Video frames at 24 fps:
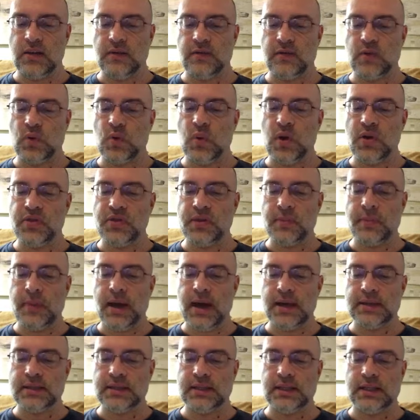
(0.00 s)
for what the
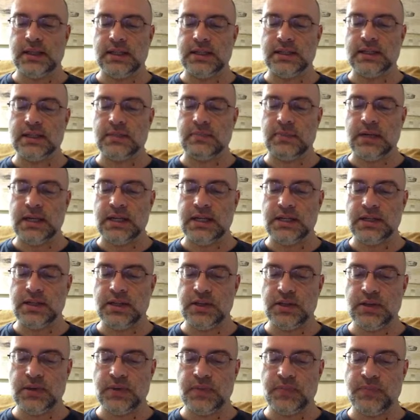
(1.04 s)
basilisk might
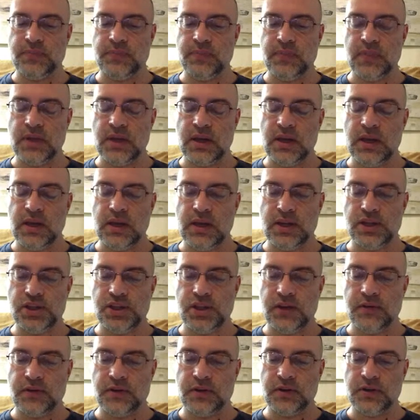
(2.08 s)
do? He
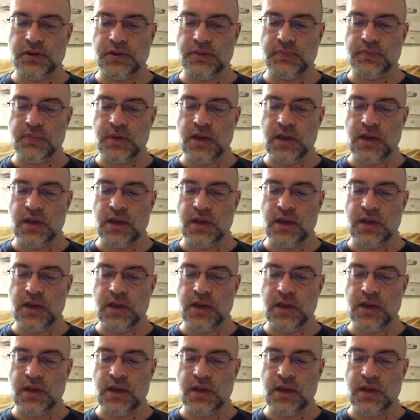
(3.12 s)
shivered.